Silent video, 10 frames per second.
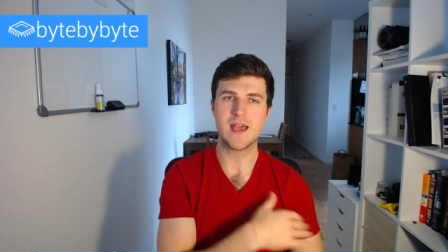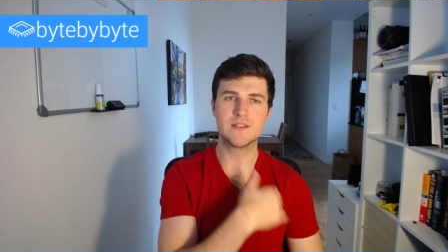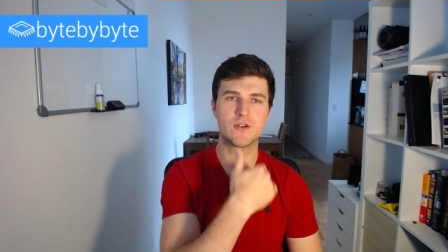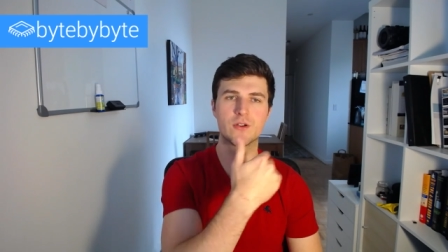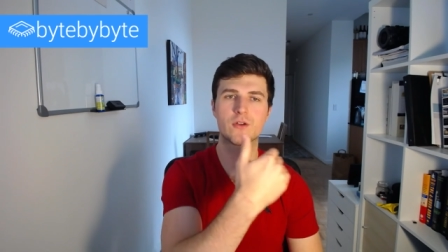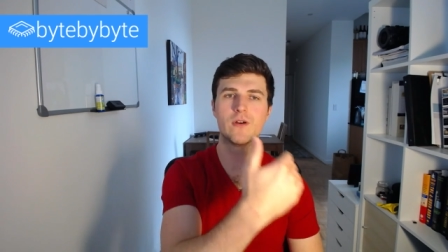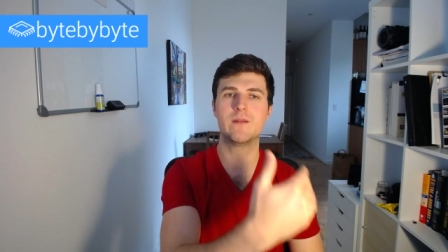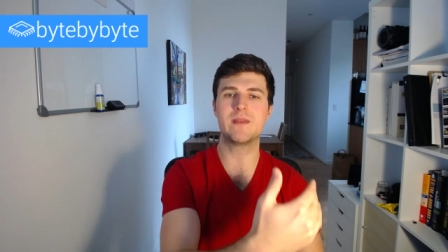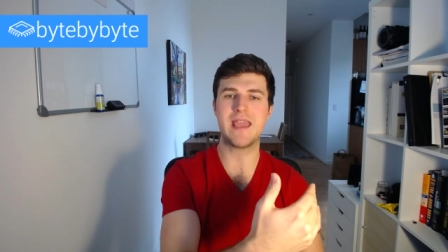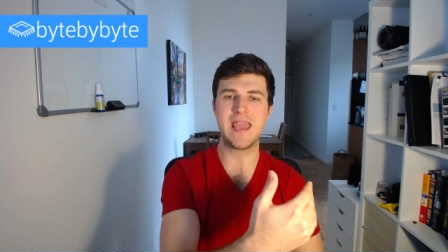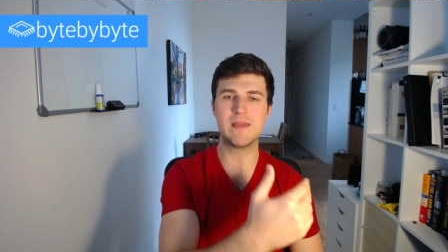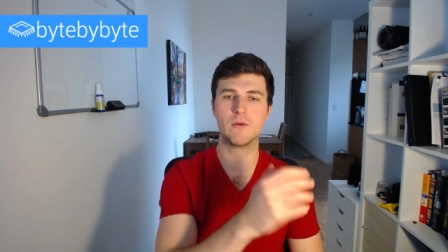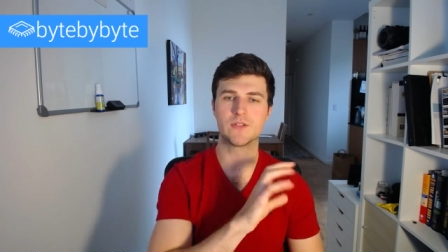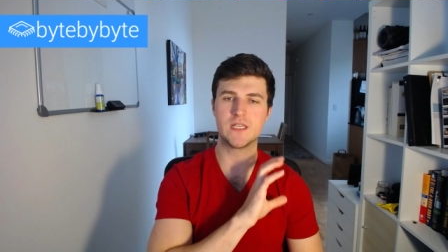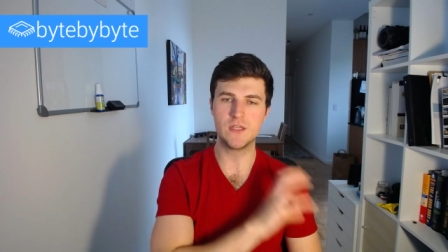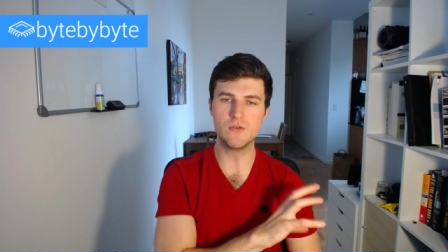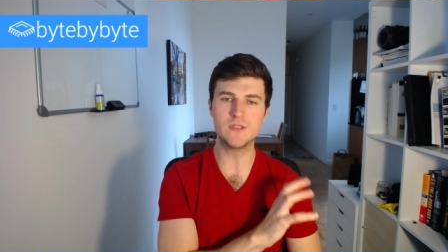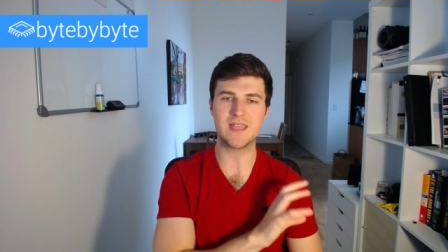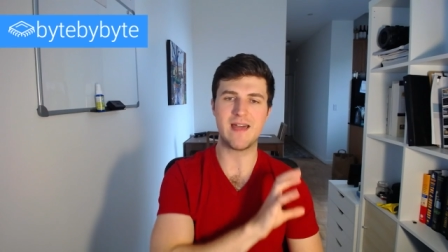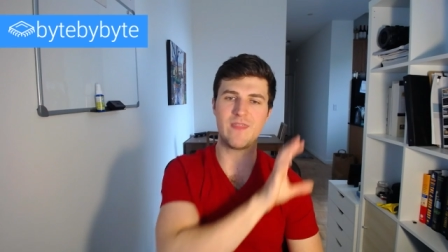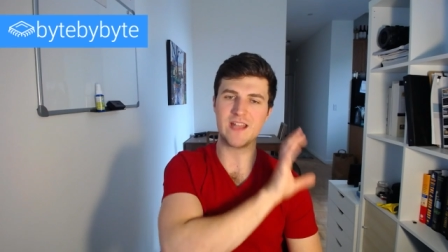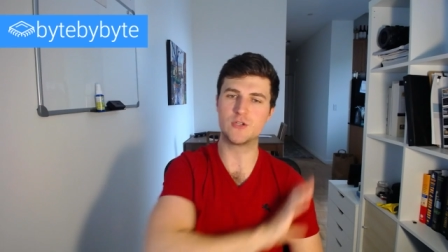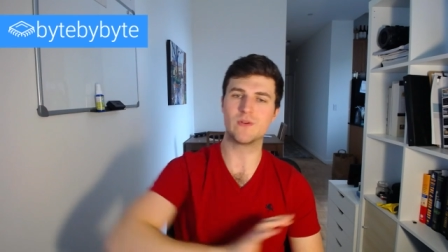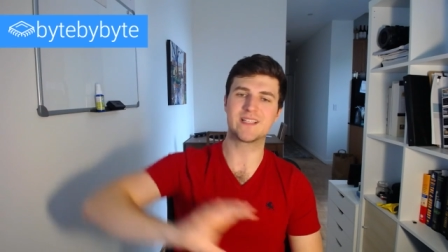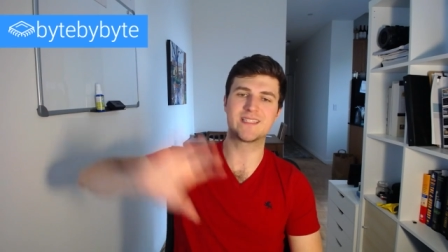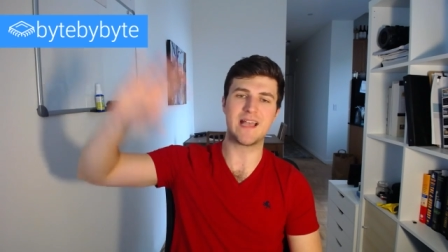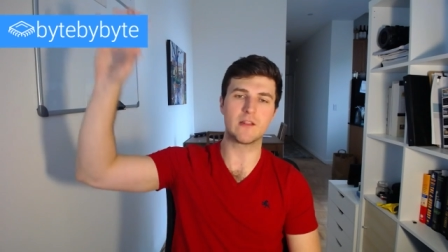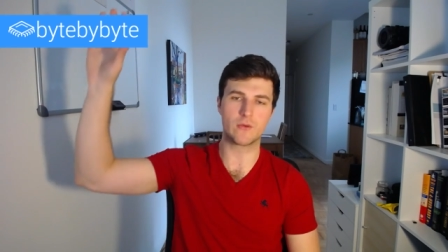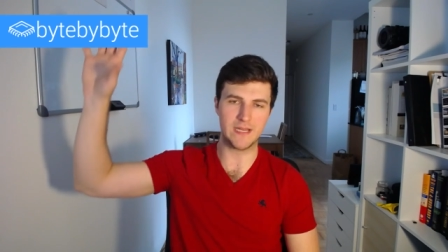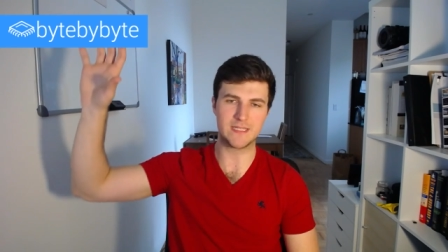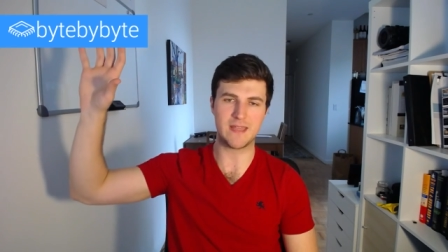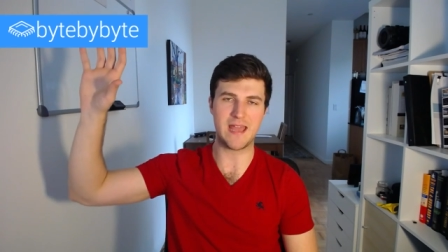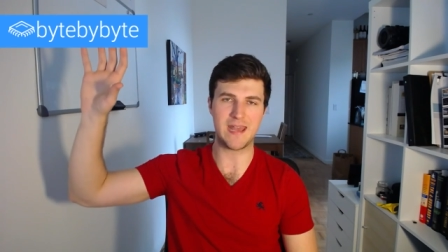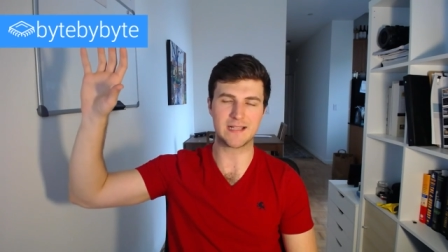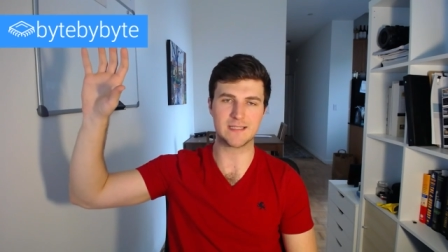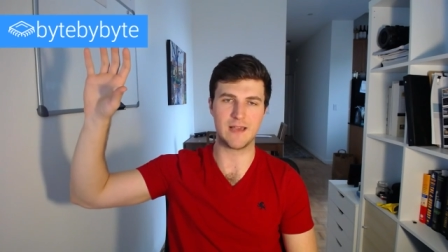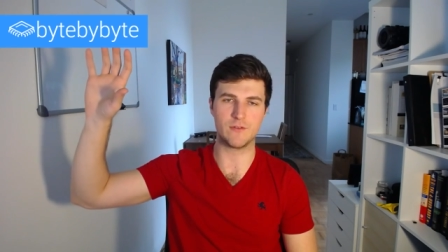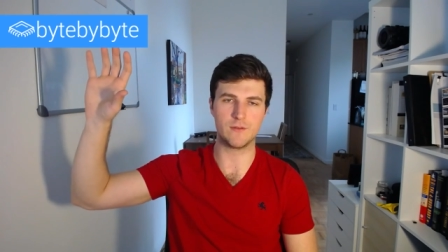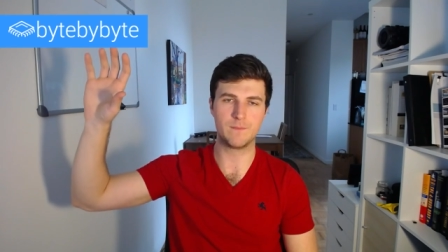And so you're going to be able to use that then to accelerate to that next level.